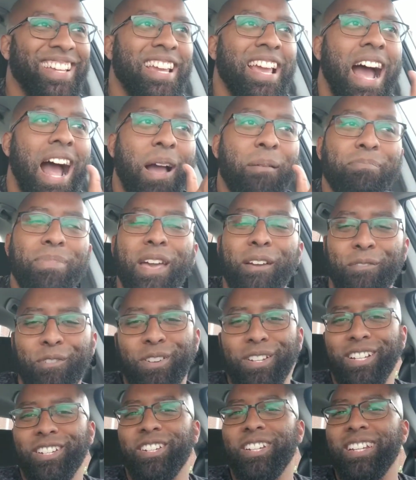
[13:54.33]
I'm
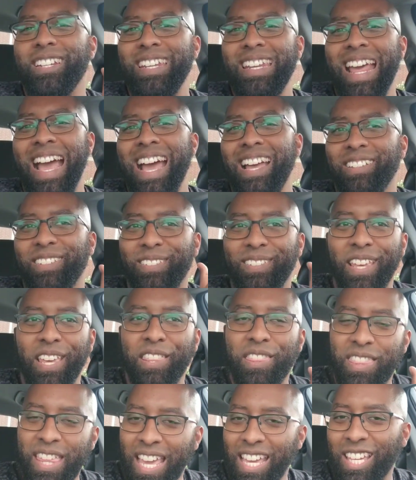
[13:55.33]
never gonna not say
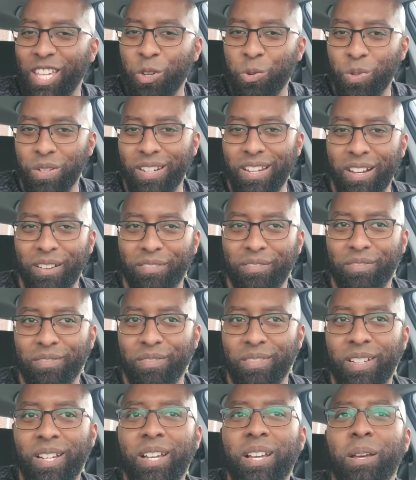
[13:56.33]
thank you enough,
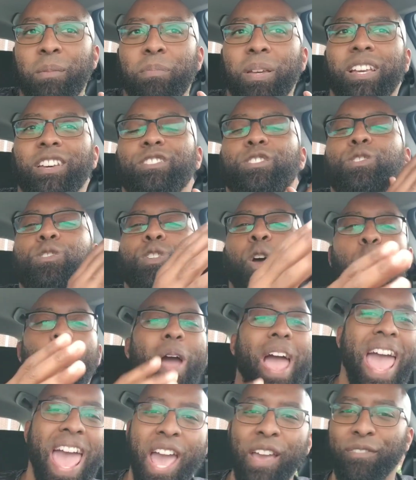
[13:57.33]
because you
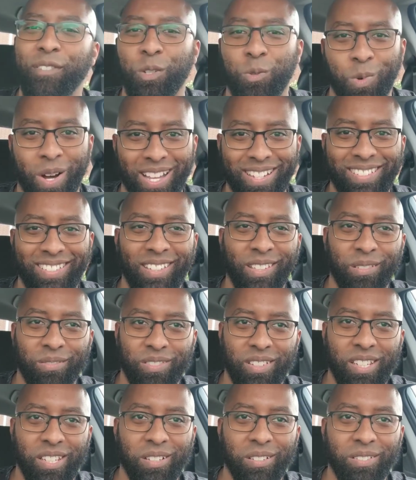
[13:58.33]
don't have to watch these
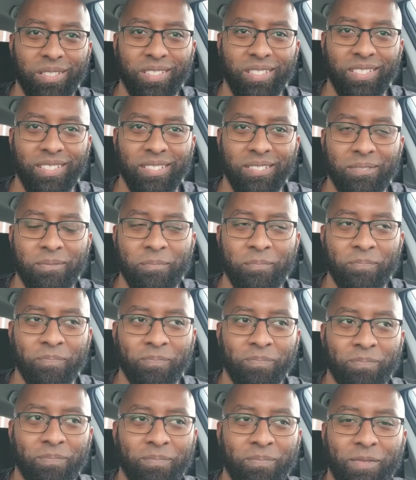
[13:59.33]
videos.
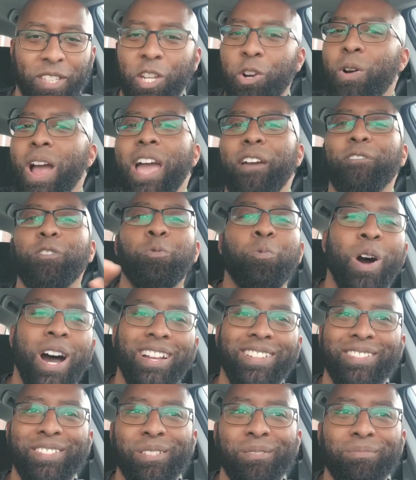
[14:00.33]
You don't have to
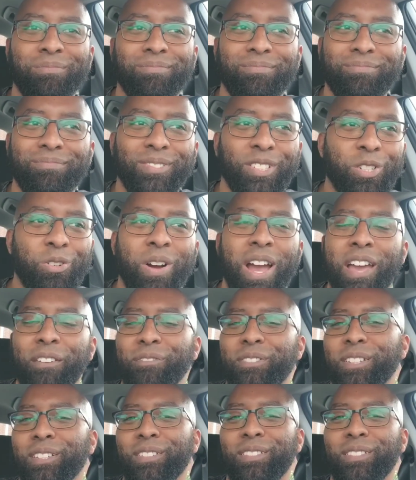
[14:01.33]
watch them. You don't have to